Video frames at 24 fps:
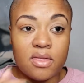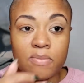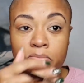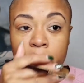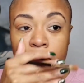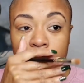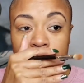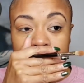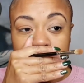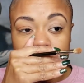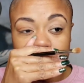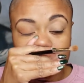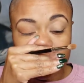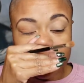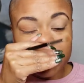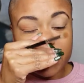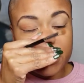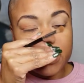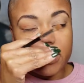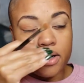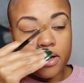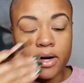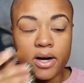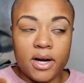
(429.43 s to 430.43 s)
Brushes
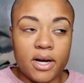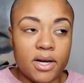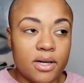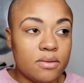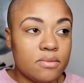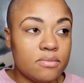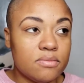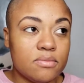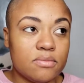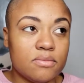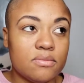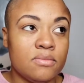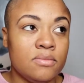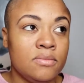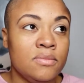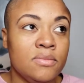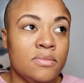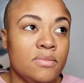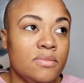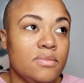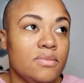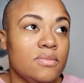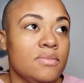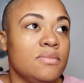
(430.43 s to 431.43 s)
are
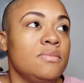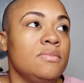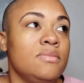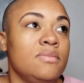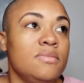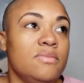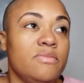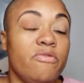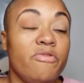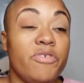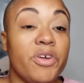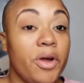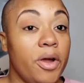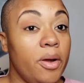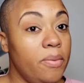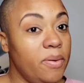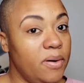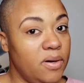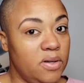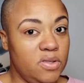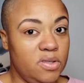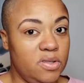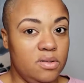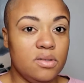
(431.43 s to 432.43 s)
very
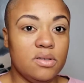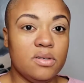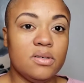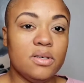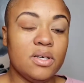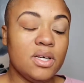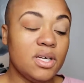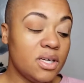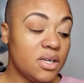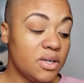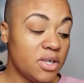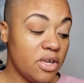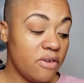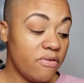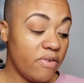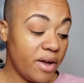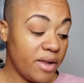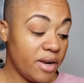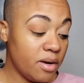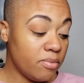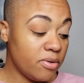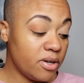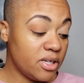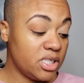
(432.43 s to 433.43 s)
personal. You
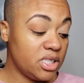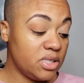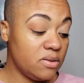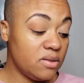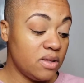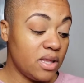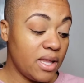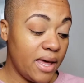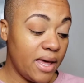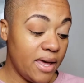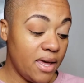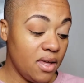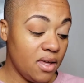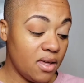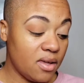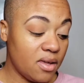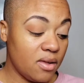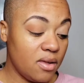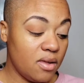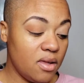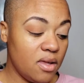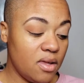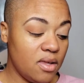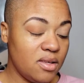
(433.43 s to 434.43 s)
find a brush you like,
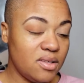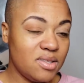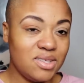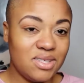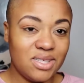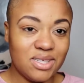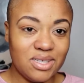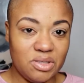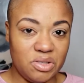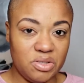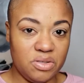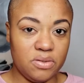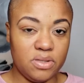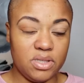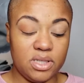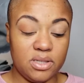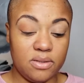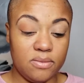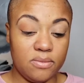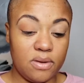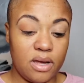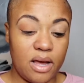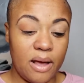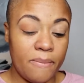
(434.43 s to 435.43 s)
you stick to it.
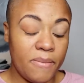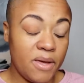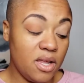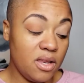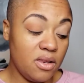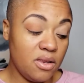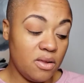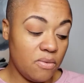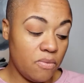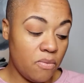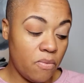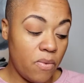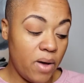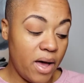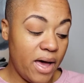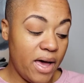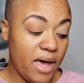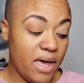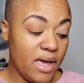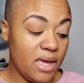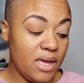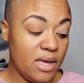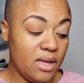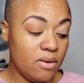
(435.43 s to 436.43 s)
I mean,
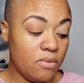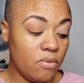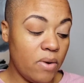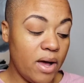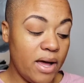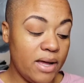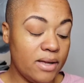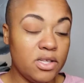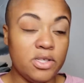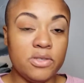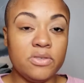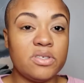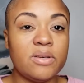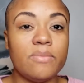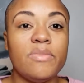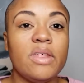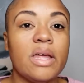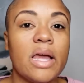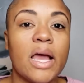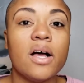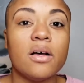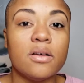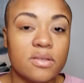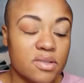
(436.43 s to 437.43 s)
why use
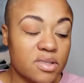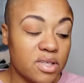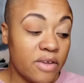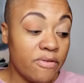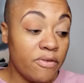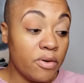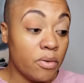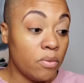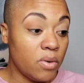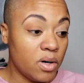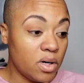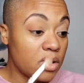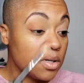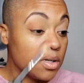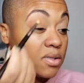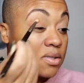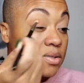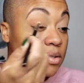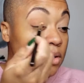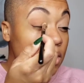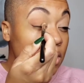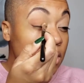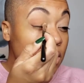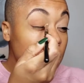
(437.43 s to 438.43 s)
something else if it
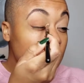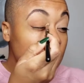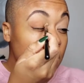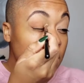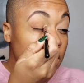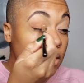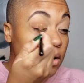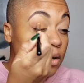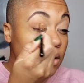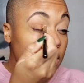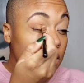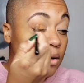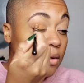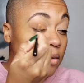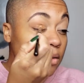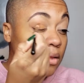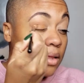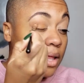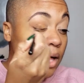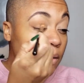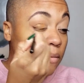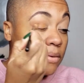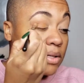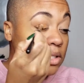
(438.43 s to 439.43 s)
works?
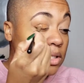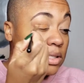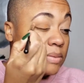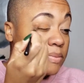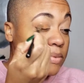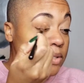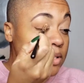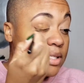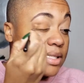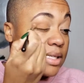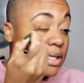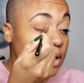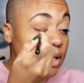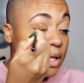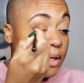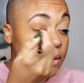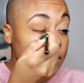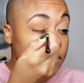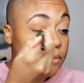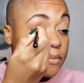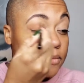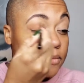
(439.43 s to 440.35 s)
That would just be silly.